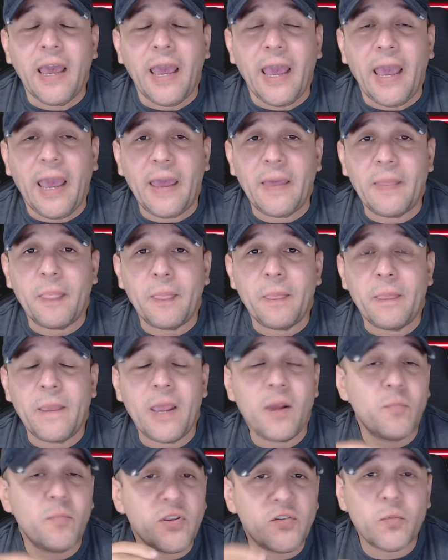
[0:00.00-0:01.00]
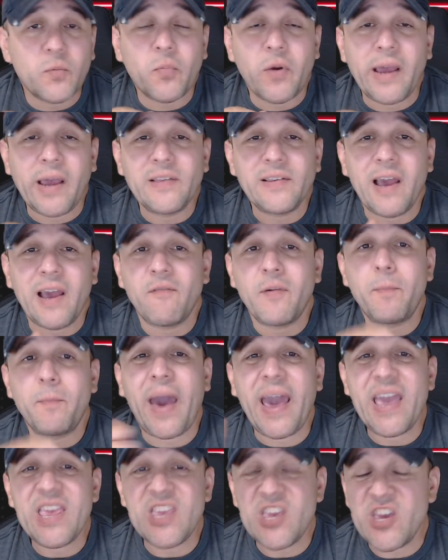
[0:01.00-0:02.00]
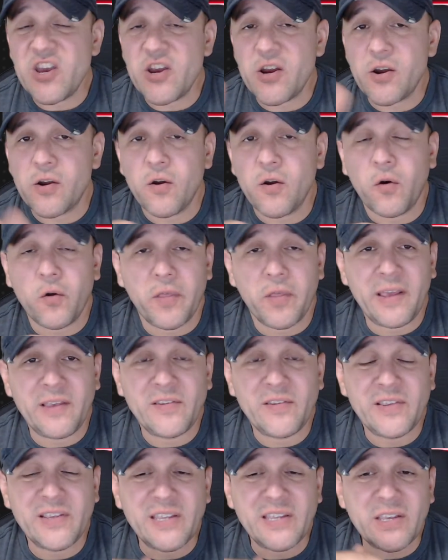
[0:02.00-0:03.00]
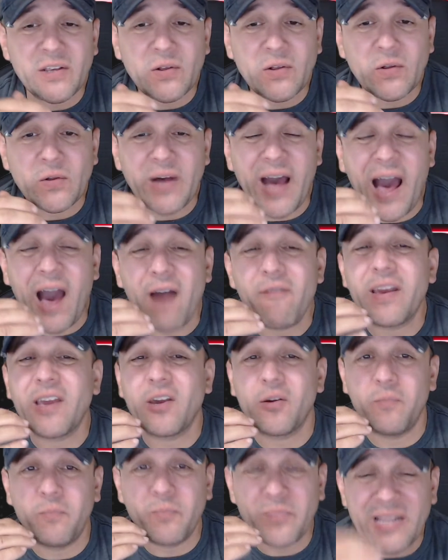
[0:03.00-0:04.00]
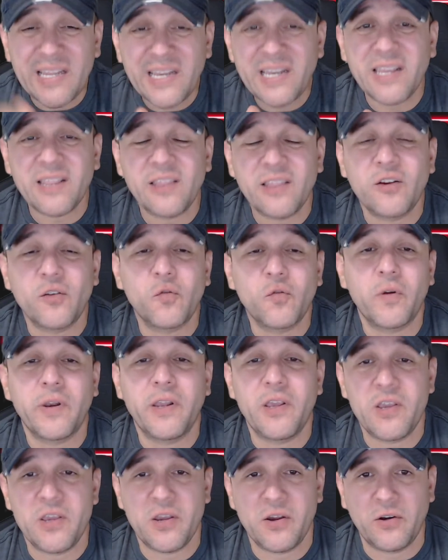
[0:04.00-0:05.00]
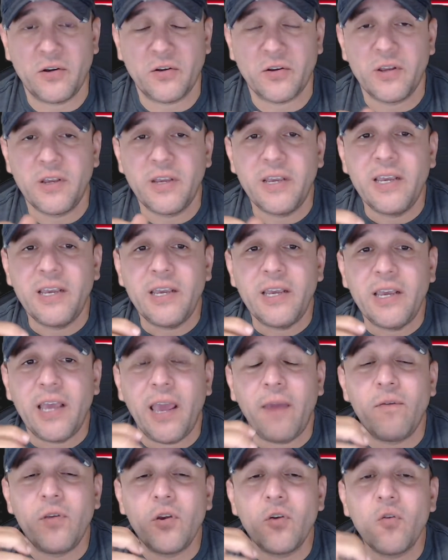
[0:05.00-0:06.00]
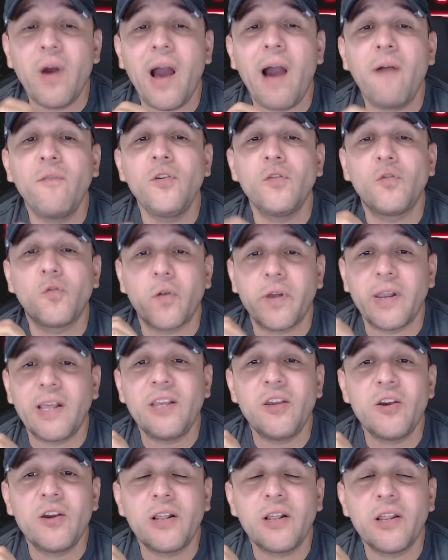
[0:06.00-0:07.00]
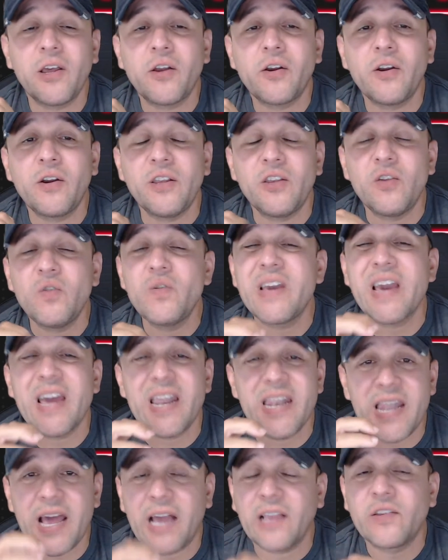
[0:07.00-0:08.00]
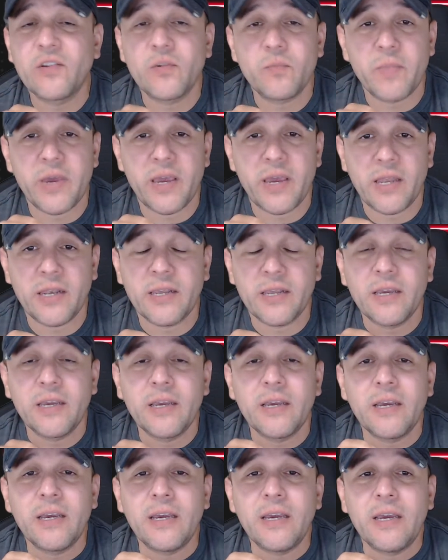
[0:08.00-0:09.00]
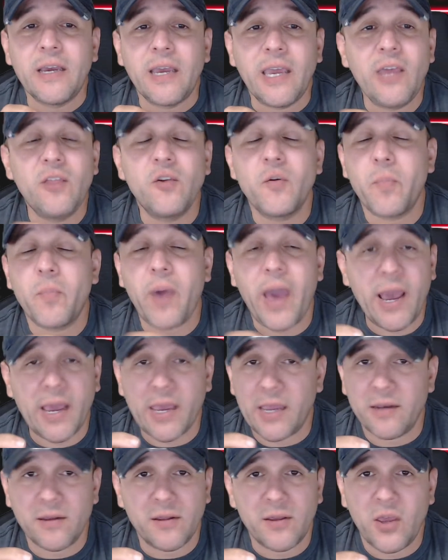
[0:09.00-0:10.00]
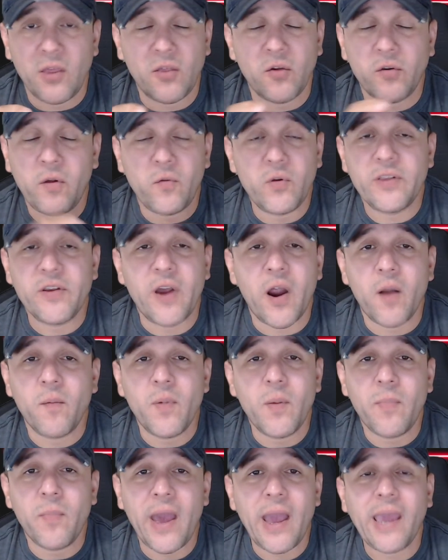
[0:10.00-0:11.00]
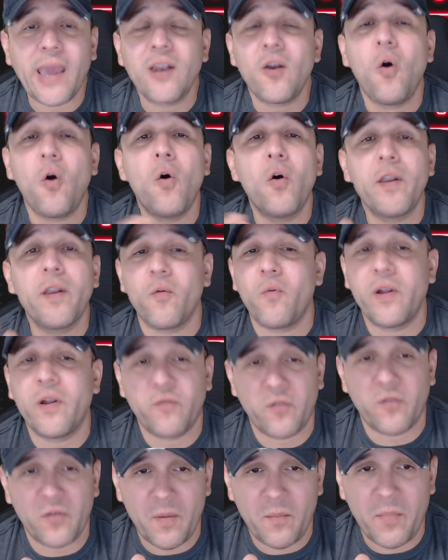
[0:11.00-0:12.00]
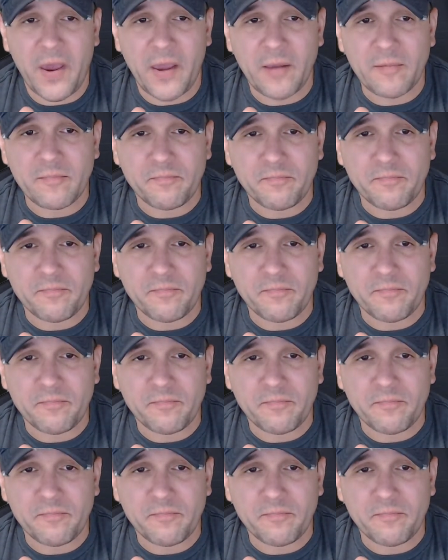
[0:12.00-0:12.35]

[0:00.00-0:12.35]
and they'd be surprised they have a bad year or they still haven't completed their 20 years. If you don't have your 20-year letter, you cannot submit either packet, either the retirement packet or the one for the pay.